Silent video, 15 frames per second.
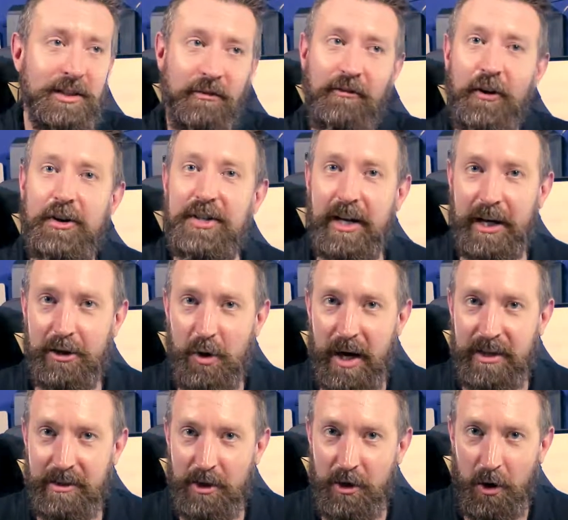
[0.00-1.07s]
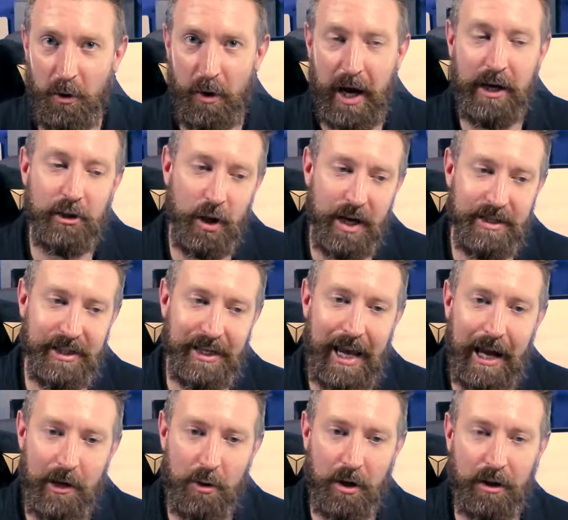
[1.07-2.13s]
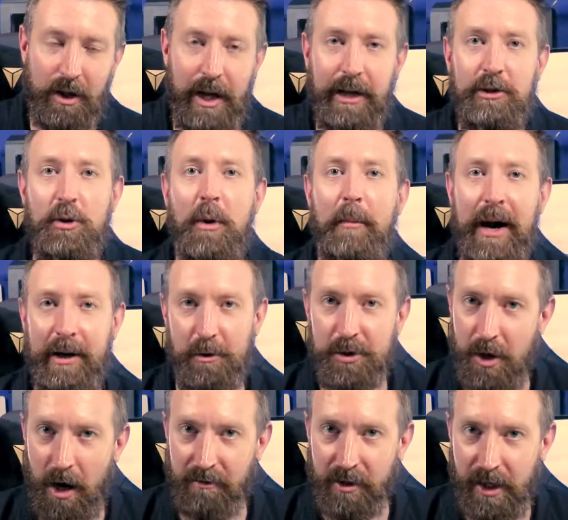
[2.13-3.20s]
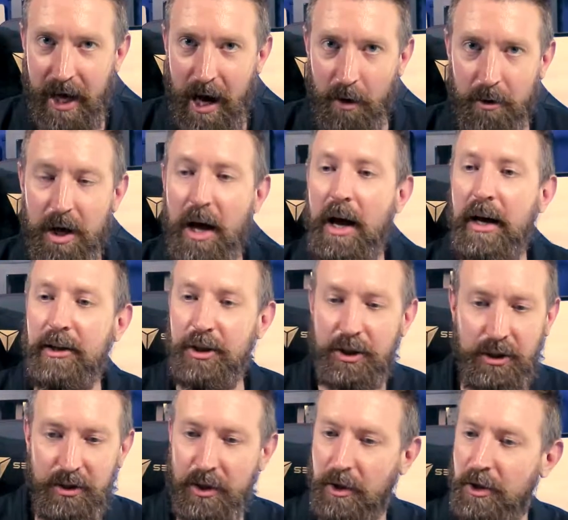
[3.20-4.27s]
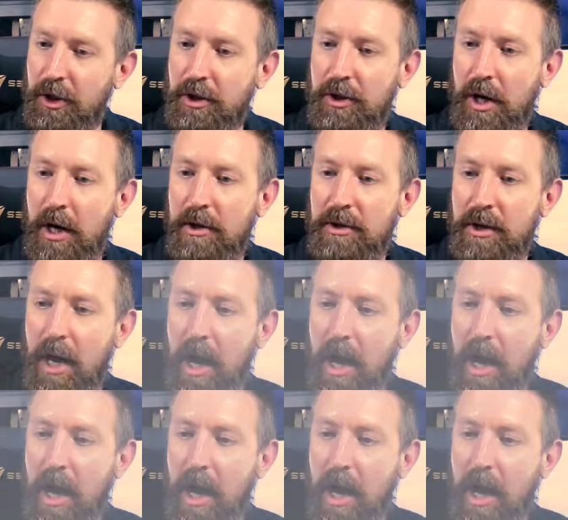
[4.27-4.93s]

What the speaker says: the first thing it tries to do? It tries to get you to link to a Microsoft account. Just as